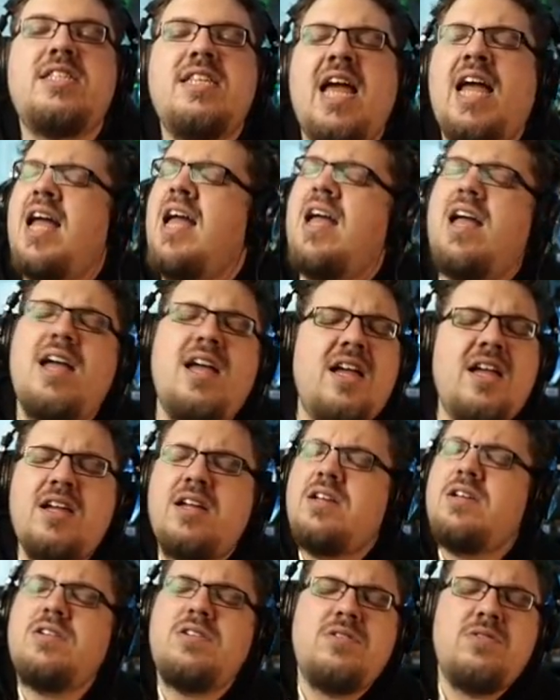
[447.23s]
us
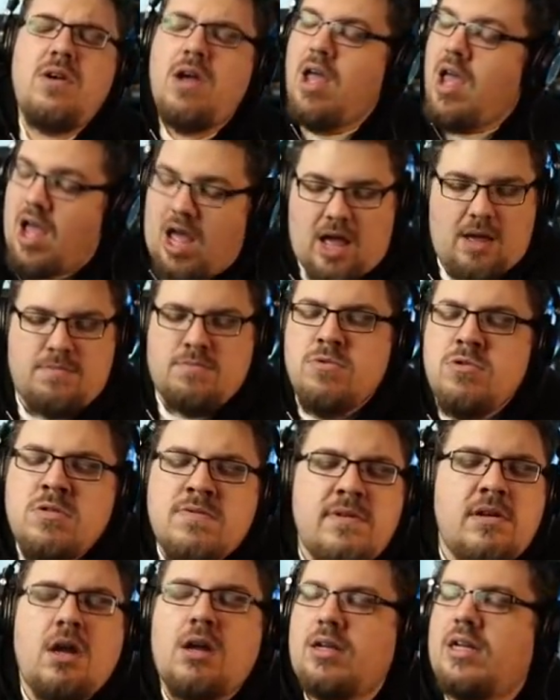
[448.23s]
now. I'm
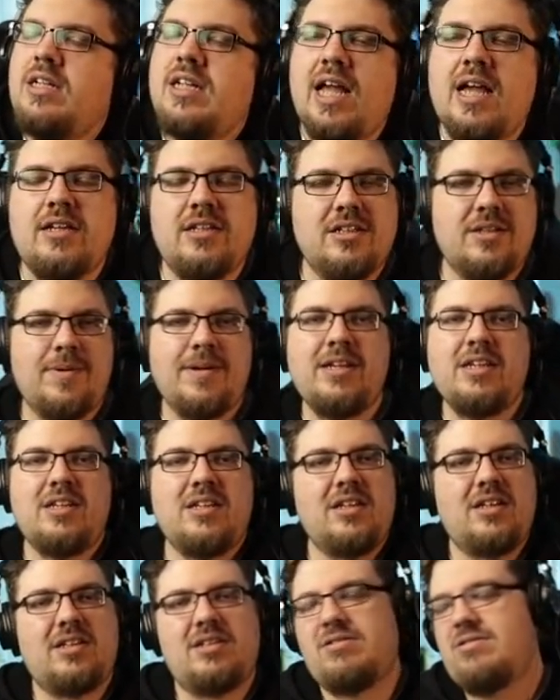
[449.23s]
moving on. Yeah, I mean,
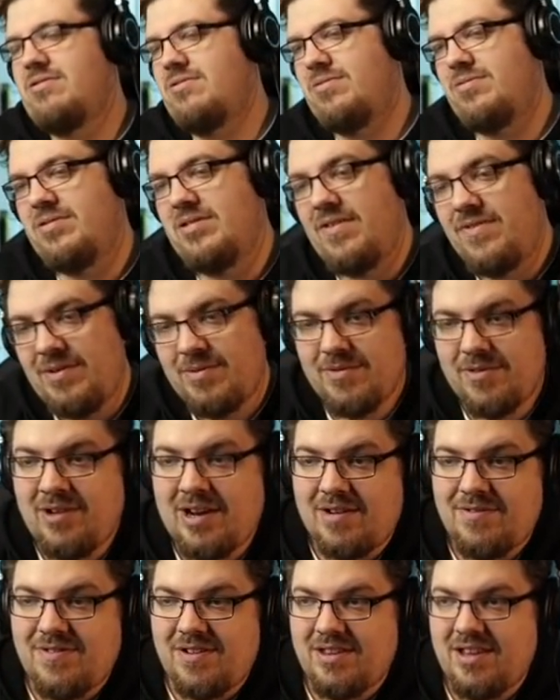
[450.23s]
I think we've
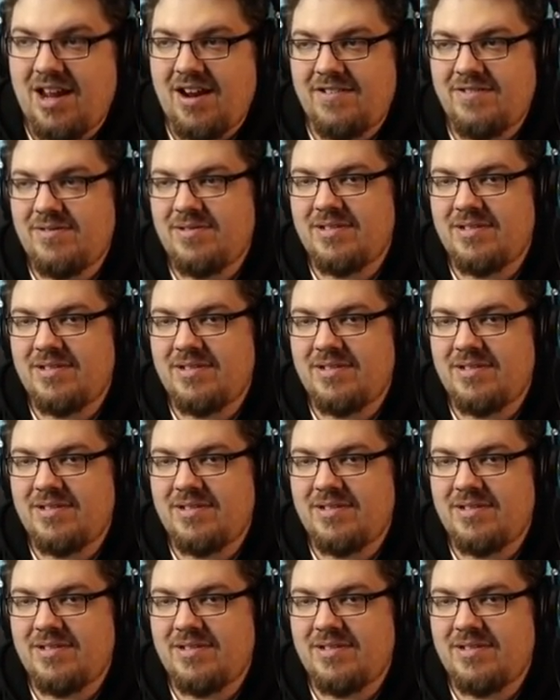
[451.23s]
all had fun there,